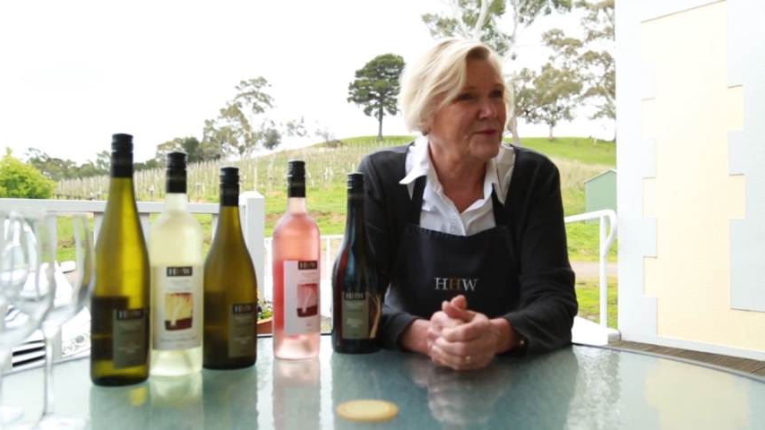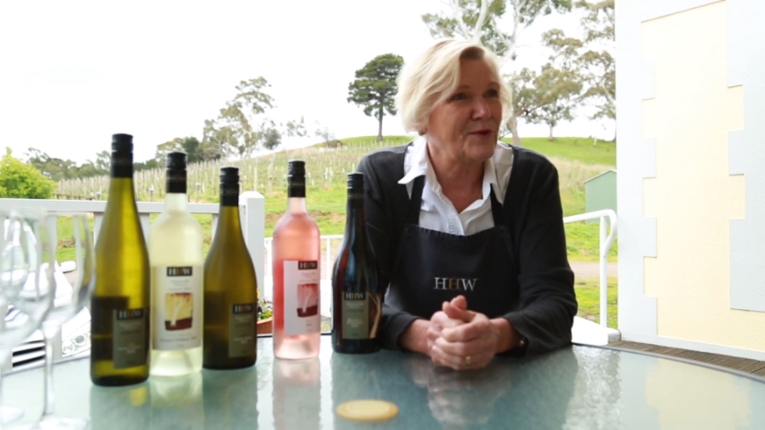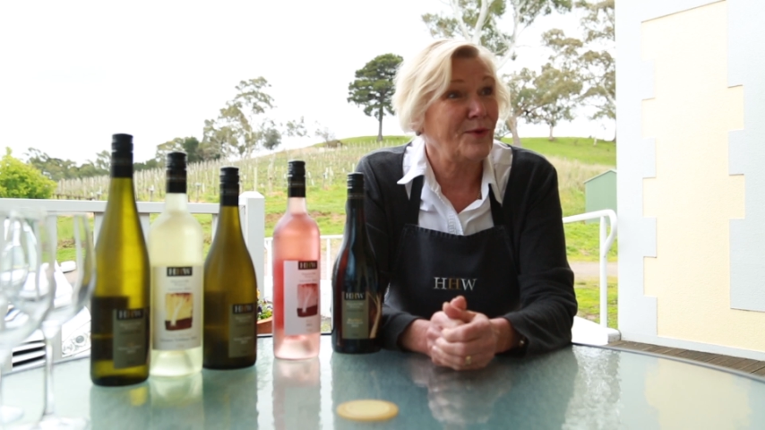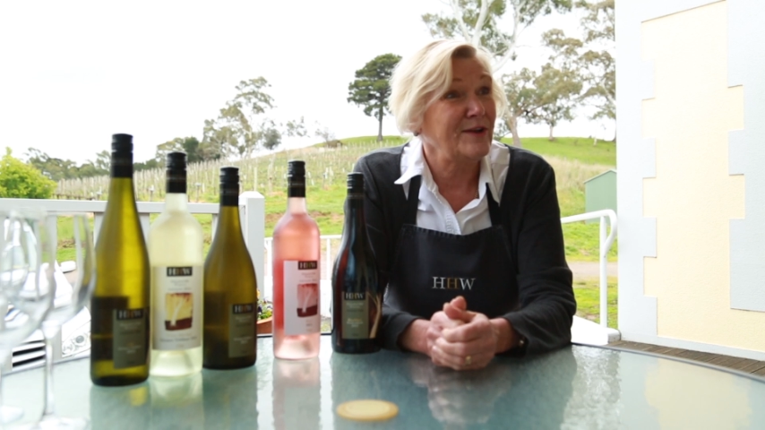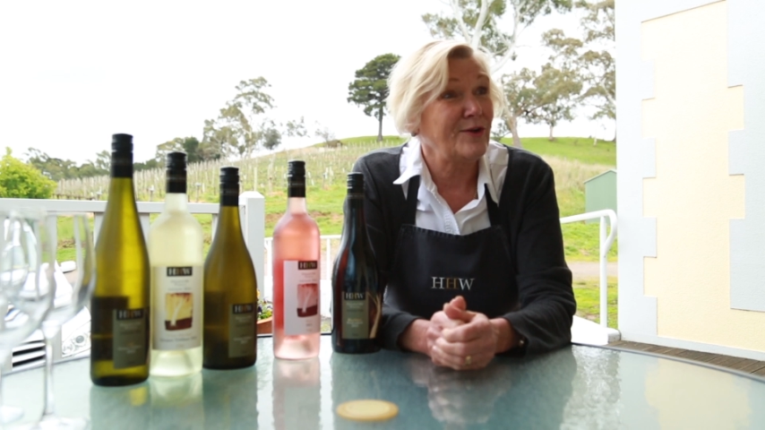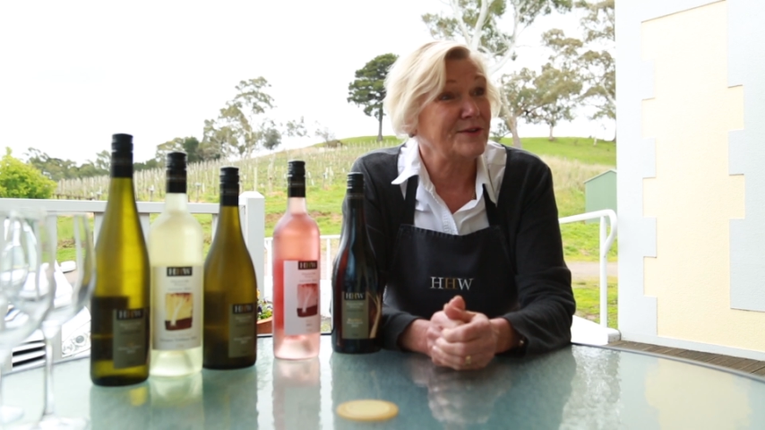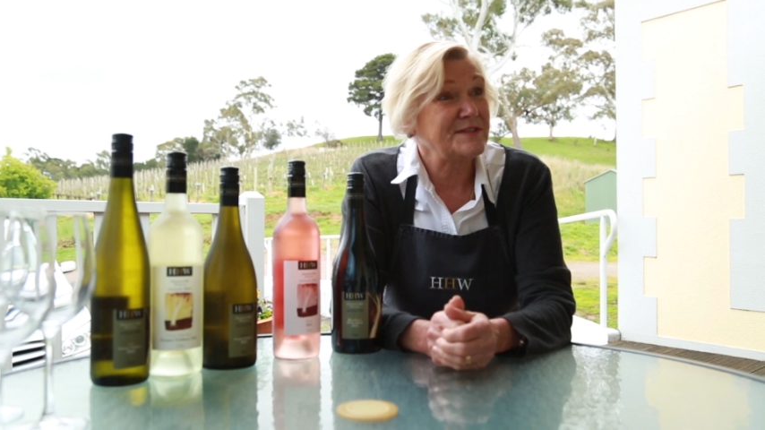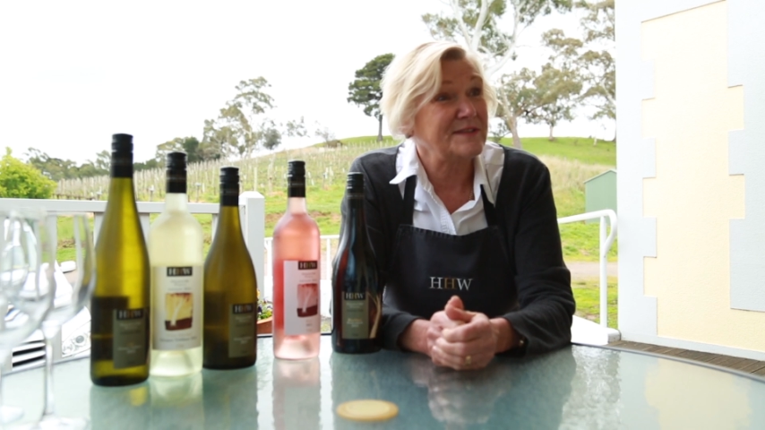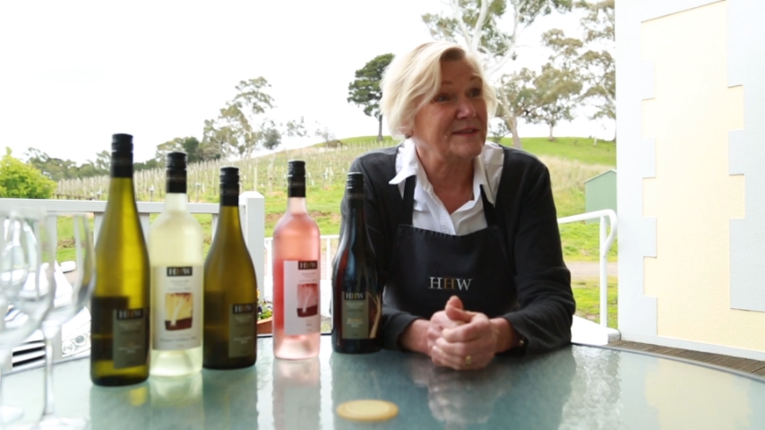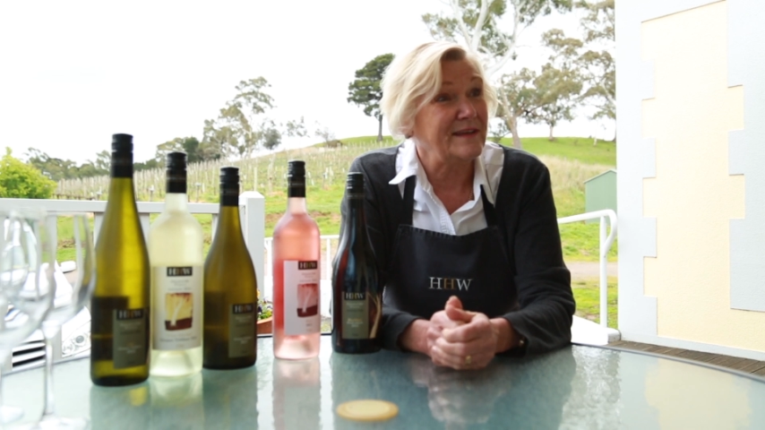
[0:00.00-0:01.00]
quite
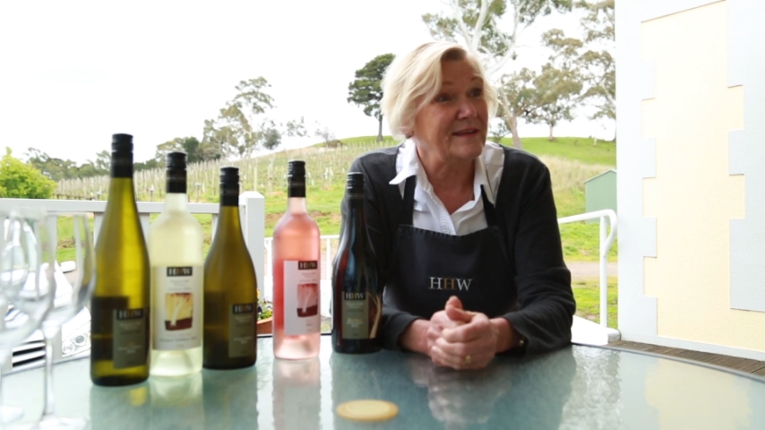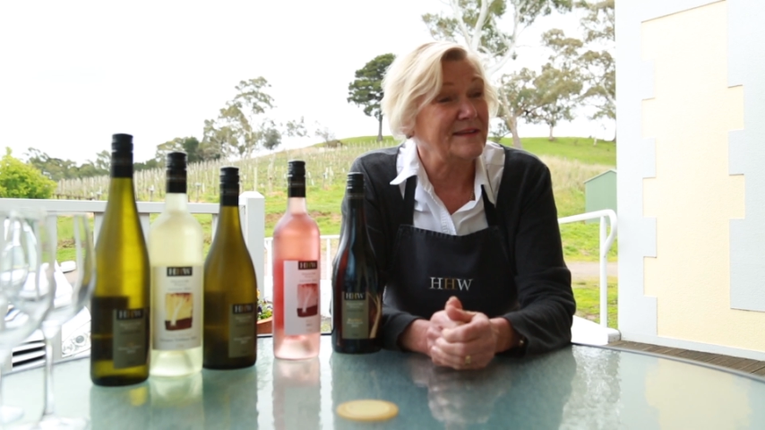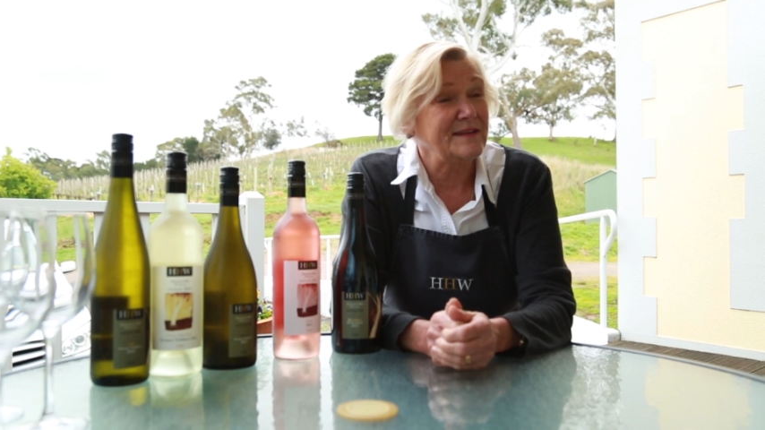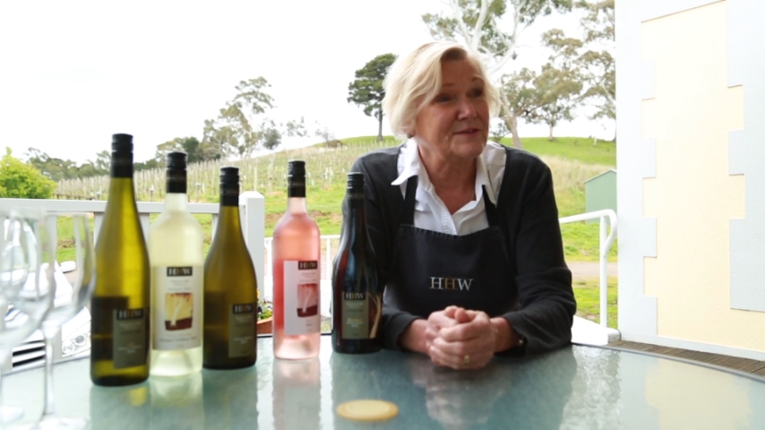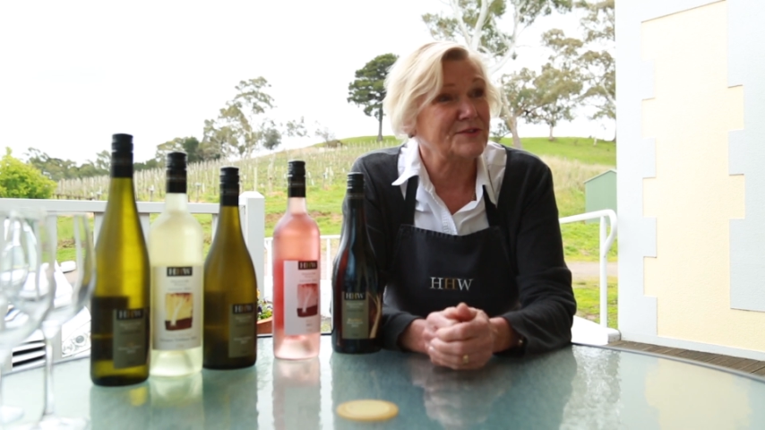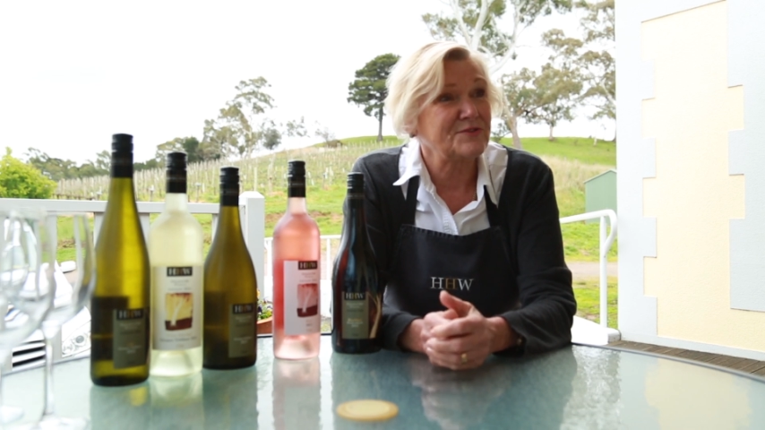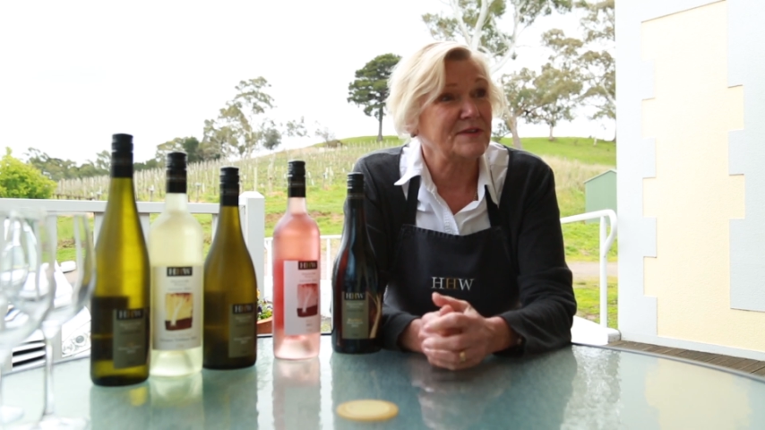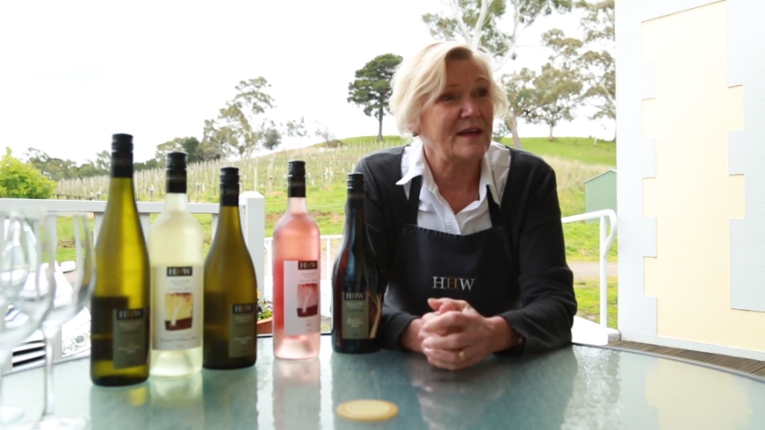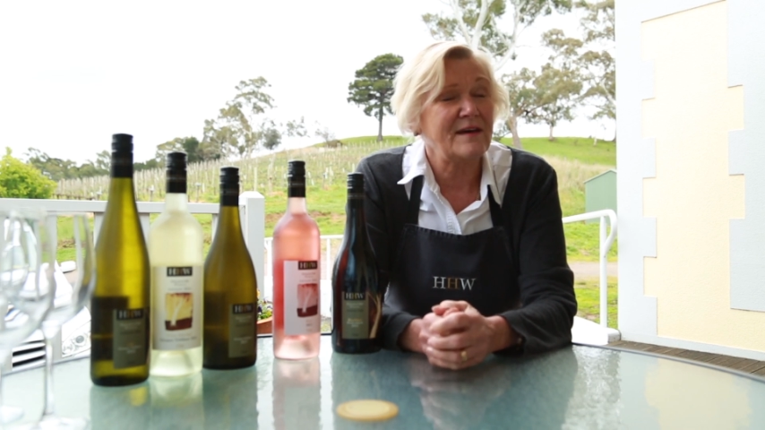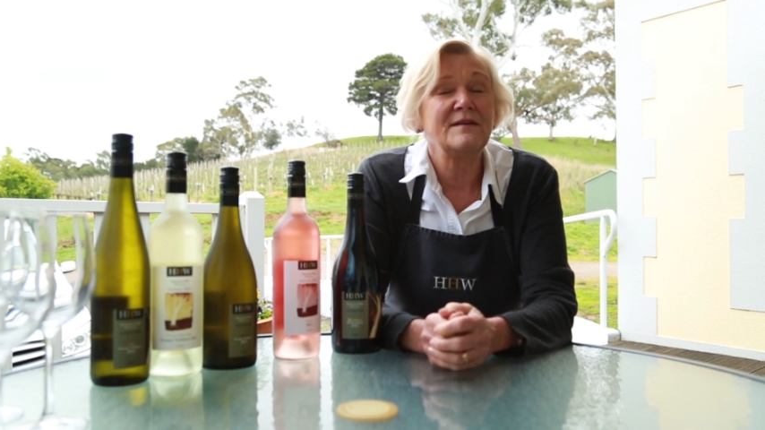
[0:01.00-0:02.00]
lost in the
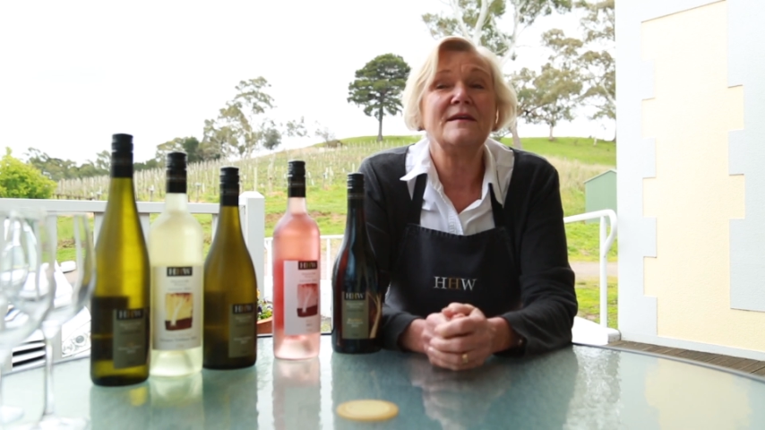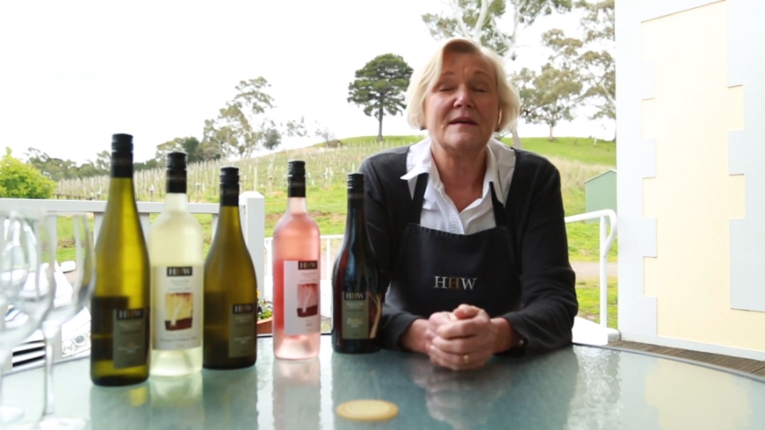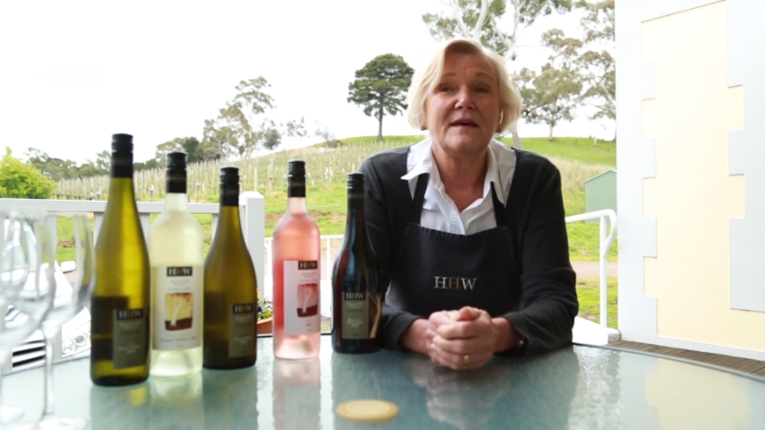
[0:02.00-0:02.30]
industry now.